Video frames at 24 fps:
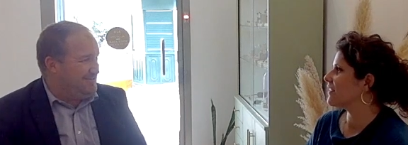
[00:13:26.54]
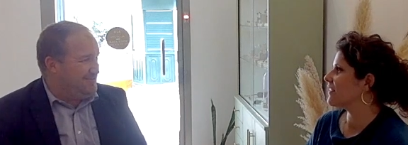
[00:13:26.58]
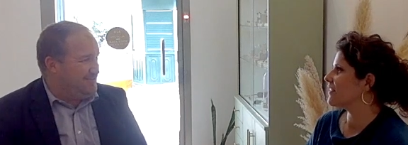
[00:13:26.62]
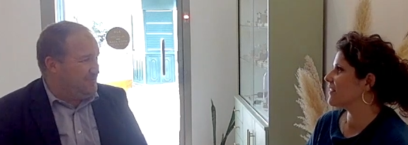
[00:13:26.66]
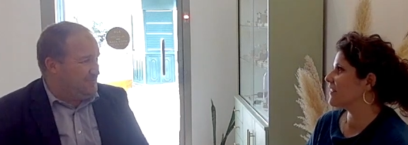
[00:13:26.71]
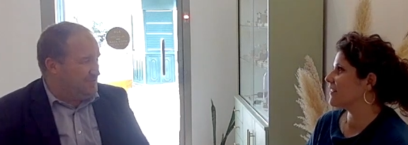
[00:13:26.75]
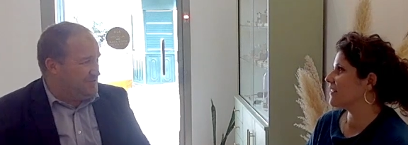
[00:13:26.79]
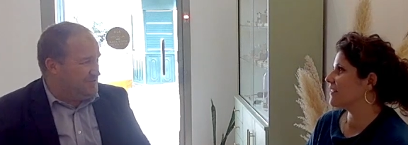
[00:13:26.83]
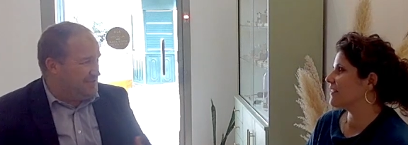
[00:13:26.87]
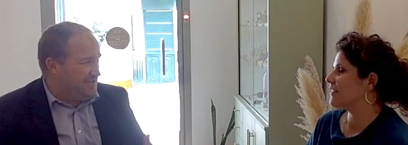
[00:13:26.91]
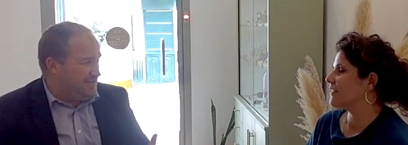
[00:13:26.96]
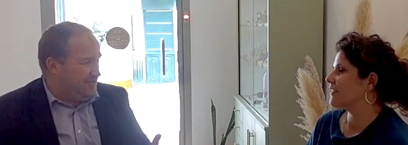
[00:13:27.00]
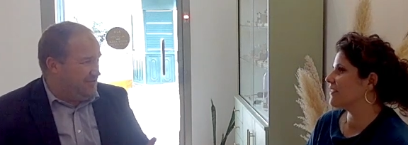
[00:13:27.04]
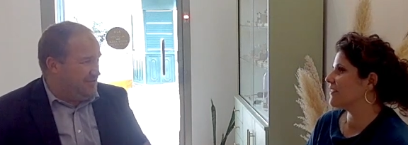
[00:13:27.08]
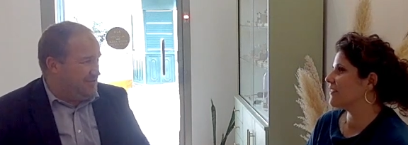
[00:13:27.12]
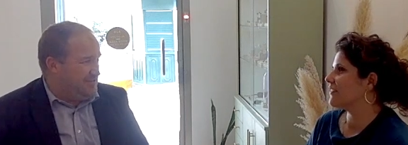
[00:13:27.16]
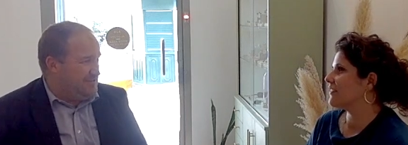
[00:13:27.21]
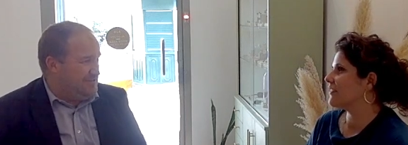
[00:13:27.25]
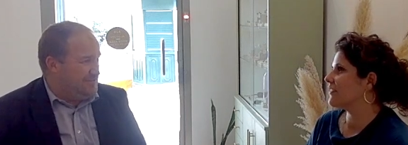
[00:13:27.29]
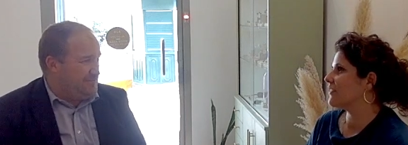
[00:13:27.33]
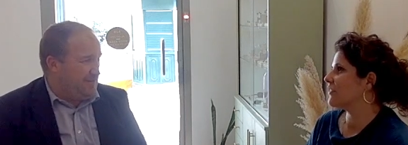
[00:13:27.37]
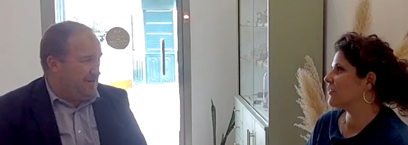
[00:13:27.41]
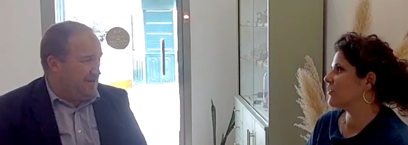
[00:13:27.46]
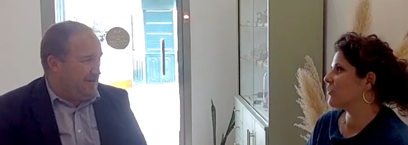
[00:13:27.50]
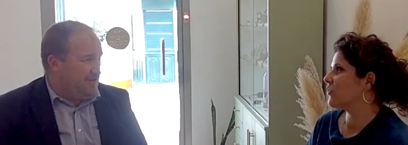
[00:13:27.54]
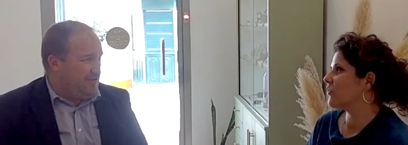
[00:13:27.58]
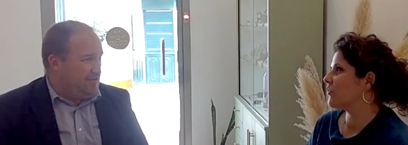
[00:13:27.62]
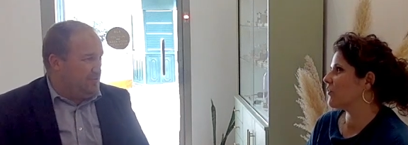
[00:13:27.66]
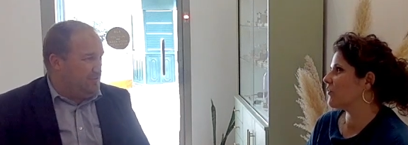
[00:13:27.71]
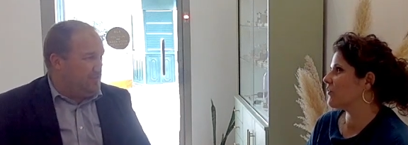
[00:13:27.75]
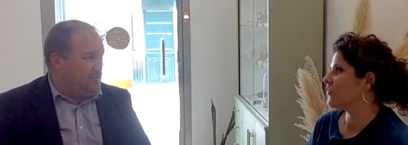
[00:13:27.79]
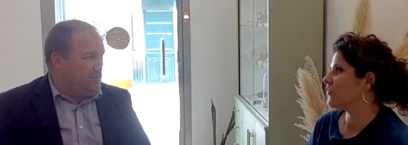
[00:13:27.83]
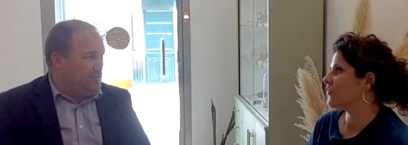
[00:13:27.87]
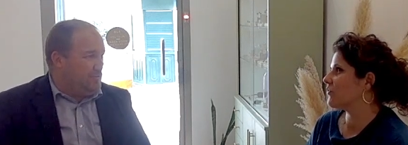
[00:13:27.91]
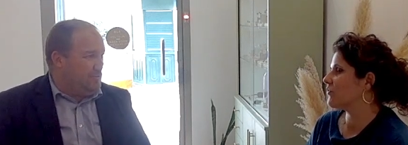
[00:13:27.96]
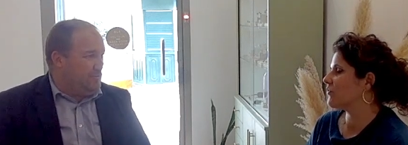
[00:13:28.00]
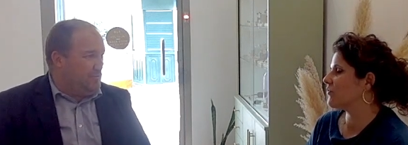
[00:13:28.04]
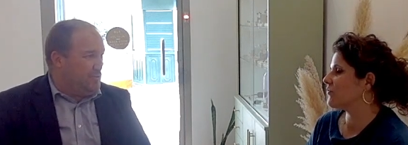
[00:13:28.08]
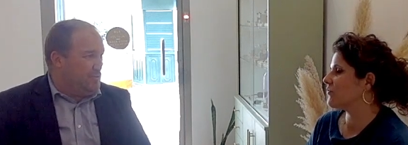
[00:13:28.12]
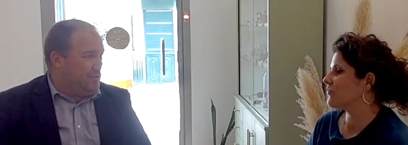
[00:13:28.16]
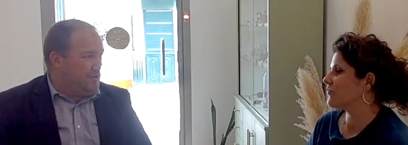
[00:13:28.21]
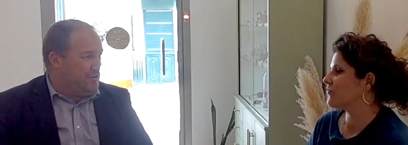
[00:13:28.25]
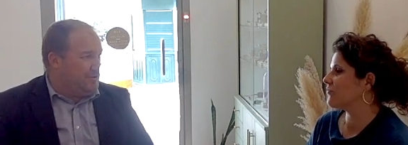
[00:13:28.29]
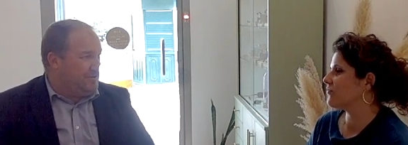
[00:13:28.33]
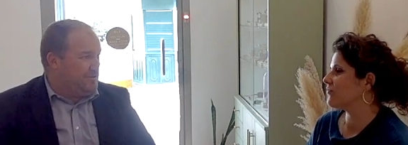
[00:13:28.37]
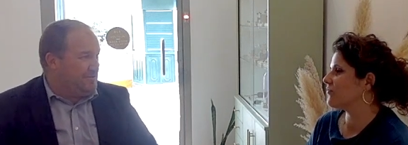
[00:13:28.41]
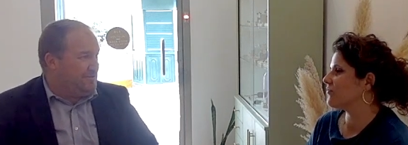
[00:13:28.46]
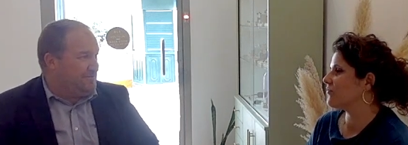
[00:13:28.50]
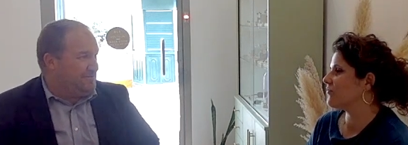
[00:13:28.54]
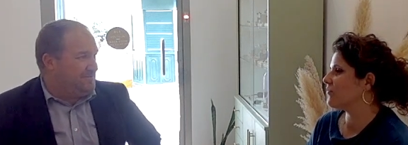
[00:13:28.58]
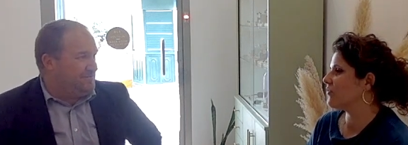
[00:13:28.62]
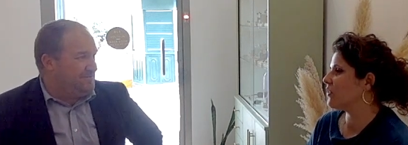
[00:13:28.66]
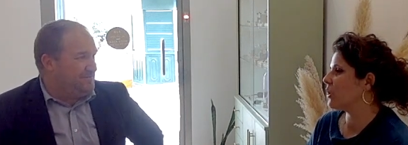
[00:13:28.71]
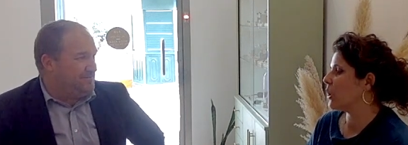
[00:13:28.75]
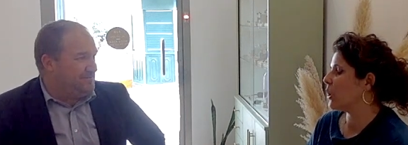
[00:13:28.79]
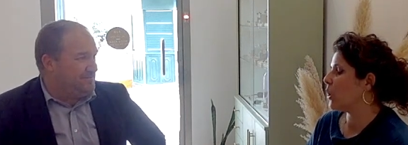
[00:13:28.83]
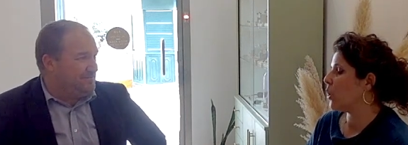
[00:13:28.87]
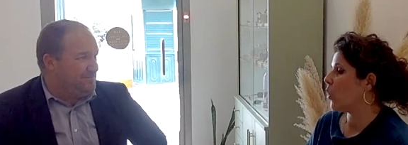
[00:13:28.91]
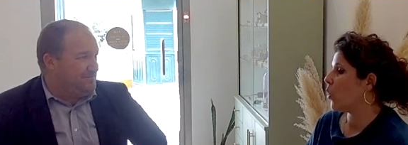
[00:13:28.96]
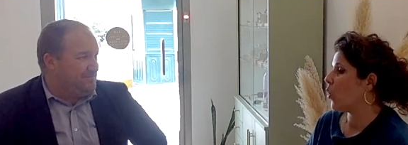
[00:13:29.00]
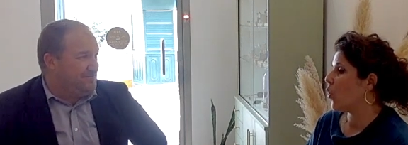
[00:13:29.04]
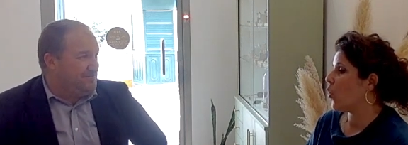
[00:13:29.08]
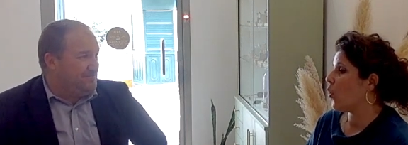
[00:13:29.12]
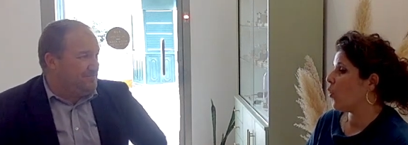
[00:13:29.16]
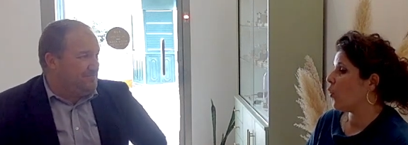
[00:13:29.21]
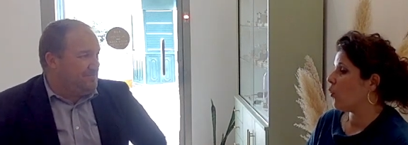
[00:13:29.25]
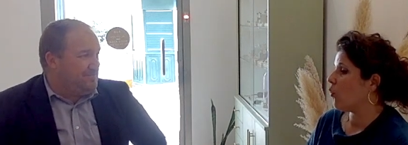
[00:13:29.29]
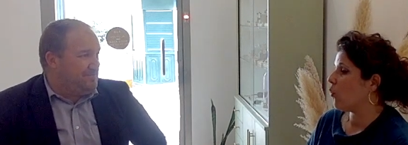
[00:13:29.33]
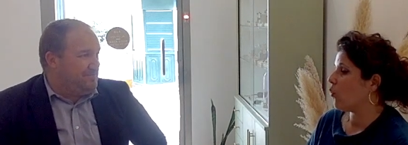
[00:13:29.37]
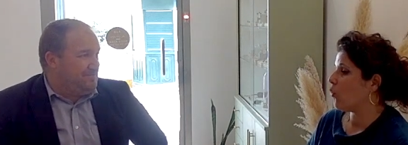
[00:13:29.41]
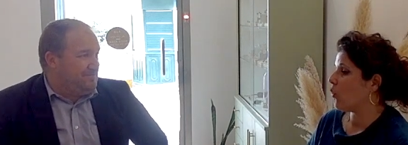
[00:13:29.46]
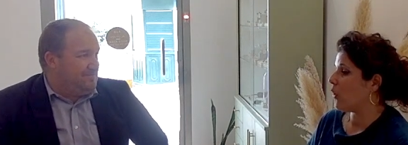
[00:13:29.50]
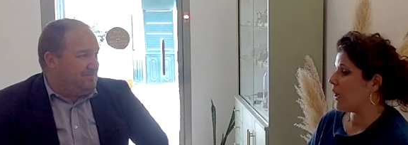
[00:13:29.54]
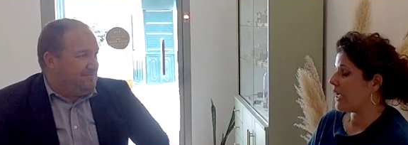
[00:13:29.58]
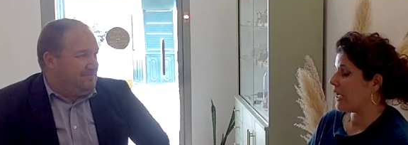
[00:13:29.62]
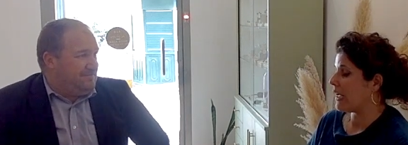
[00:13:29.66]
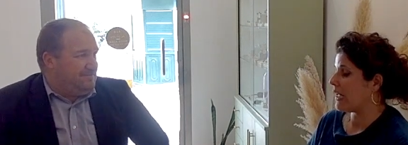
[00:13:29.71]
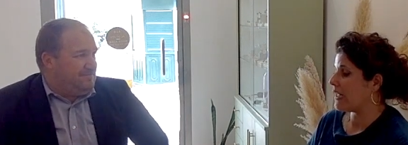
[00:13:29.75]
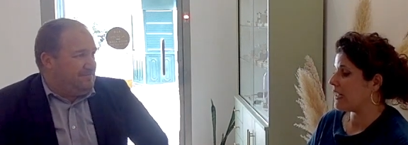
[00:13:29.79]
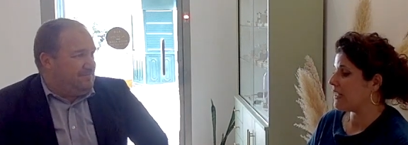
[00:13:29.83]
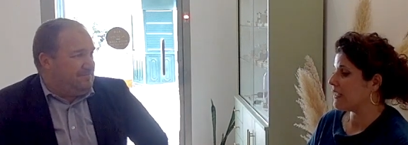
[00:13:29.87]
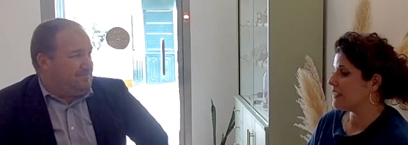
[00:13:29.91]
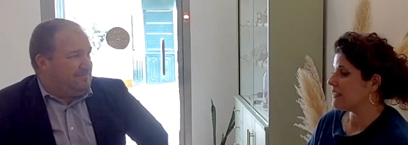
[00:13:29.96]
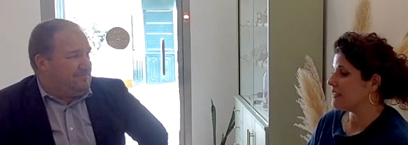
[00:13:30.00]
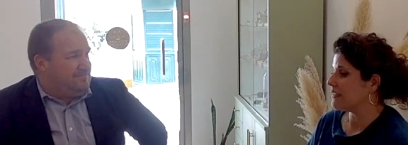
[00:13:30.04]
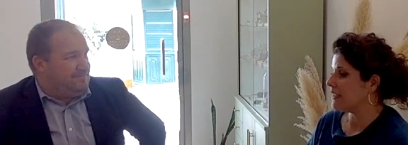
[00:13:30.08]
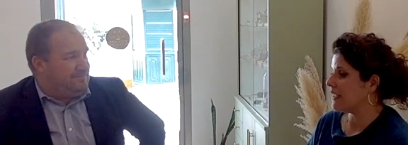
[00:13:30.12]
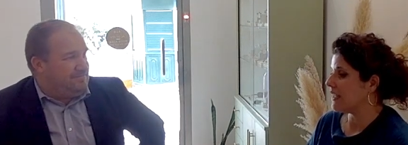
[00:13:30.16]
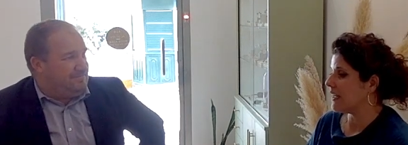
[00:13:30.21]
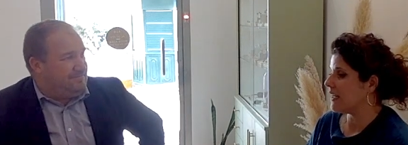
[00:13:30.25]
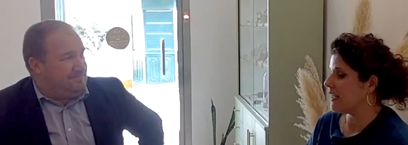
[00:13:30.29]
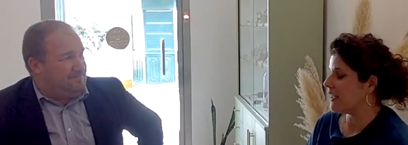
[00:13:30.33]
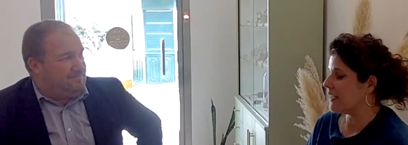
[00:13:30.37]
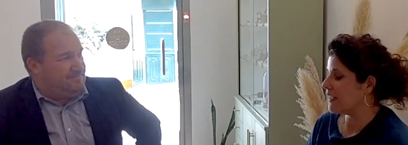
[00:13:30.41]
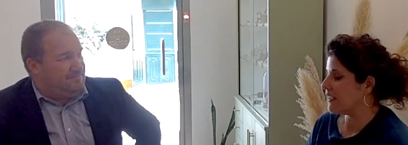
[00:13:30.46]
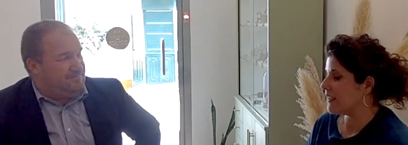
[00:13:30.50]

Speaker 1: or this area inspire your work?
Speaker 2: Well,